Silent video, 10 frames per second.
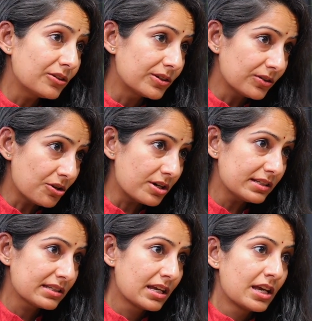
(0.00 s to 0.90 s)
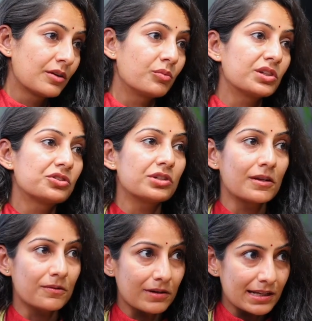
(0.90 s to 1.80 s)
your thoughts, which
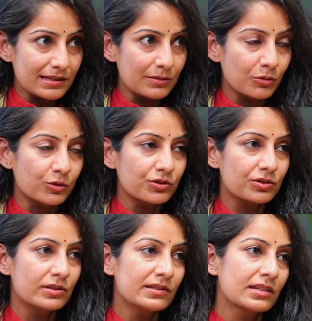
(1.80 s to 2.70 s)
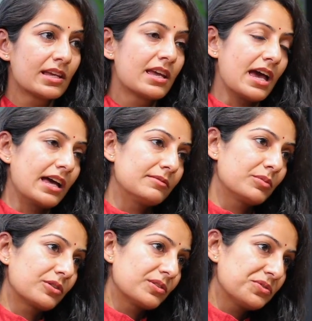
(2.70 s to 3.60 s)
generates emotions. And
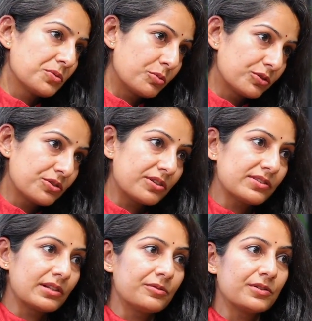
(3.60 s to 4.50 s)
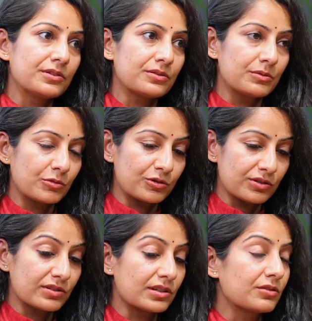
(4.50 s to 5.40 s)
because you put yourself into
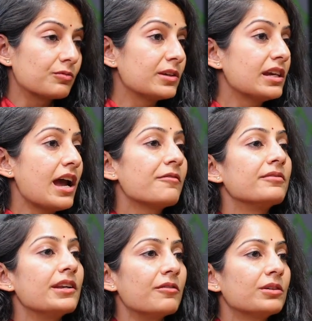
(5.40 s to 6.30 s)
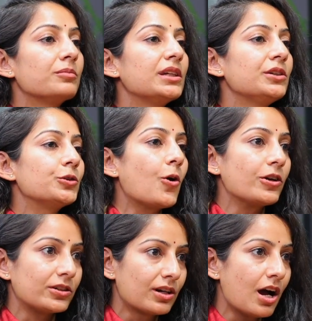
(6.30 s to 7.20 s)
emotions, and we have never been
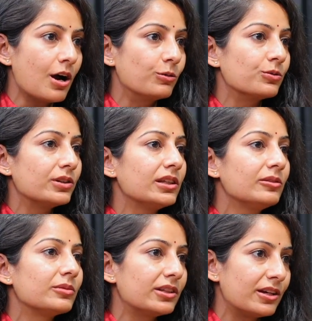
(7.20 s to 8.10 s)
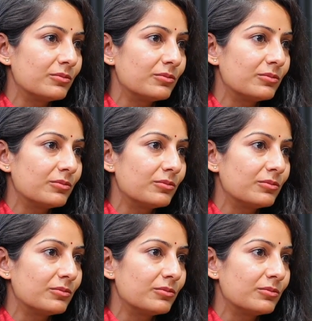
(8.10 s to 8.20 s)
taught how to deal with our